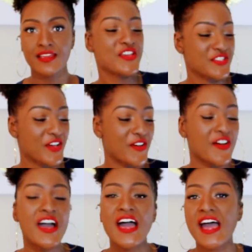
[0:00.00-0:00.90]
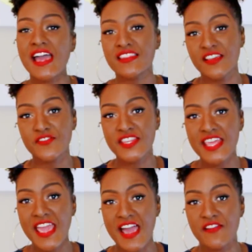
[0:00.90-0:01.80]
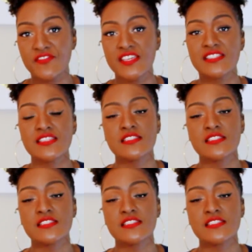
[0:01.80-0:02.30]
So I love that they have this.